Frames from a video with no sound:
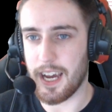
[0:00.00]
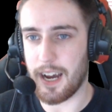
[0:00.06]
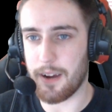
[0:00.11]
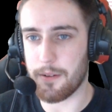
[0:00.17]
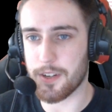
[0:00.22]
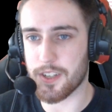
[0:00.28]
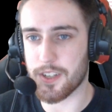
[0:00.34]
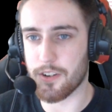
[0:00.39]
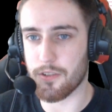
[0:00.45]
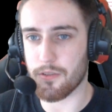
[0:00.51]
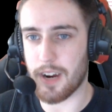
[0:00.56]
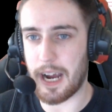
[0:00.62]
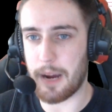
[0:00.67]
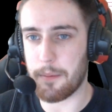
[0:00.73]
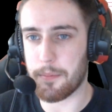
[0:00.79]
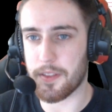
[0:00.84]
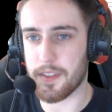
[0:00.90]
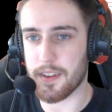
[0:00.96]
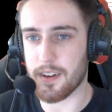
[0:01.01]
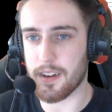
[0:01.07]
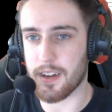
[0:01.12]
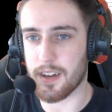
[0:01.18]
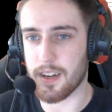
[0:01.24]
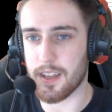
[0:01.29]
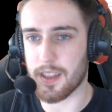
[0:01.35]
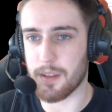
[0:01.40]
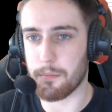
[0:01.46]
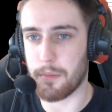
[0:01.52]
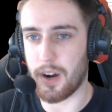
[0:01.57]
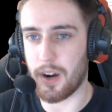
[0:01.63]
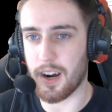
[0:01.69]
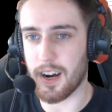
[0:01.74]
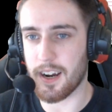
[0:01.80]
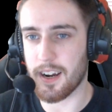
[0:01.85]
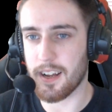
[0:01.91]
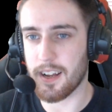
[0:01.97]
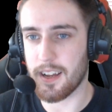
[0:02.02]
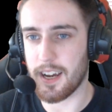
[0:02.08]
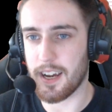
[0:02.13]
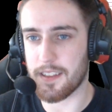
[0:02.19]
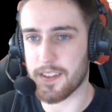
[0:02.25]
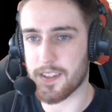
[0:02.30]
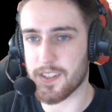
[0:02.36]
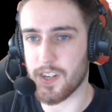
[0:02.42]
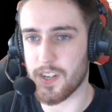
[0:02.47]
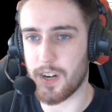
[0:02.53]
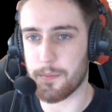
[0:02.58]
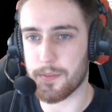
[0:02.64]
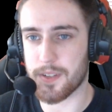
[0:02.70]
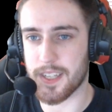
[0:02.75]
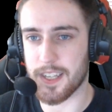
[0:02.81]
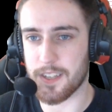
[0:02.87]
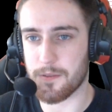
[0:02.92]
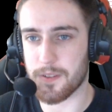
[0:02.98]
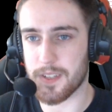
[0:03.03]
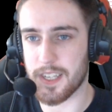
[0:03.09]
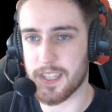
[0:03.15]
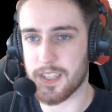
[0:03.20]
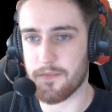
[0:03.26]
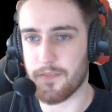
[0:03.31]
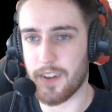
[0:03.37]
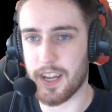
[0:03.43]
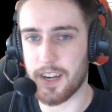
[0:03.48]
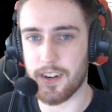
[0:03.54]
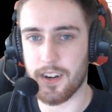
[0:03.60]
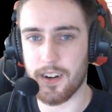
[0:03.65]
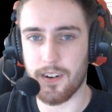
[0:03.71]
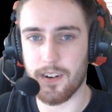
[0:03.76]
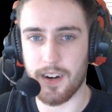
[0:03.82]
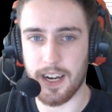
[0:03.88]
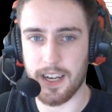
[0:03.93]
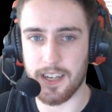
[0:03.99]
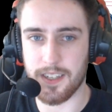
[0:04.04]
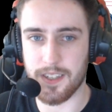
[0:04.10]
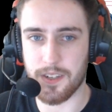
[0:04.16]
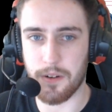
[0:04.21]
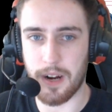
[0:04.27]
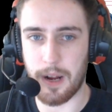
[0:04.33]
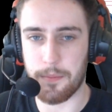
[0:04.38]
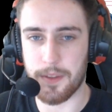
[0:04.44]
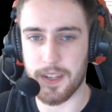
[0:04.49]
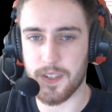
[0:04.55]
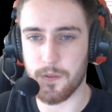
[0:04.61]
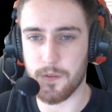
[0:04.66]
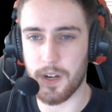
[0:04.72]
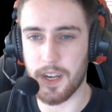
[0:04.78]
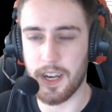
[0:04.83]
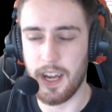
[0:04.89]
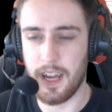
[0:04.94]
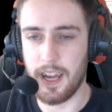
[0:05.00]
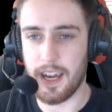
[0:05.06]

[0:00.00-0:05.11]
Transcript: I would just grab the bar at the top, so this one says defender, or I could just grab this one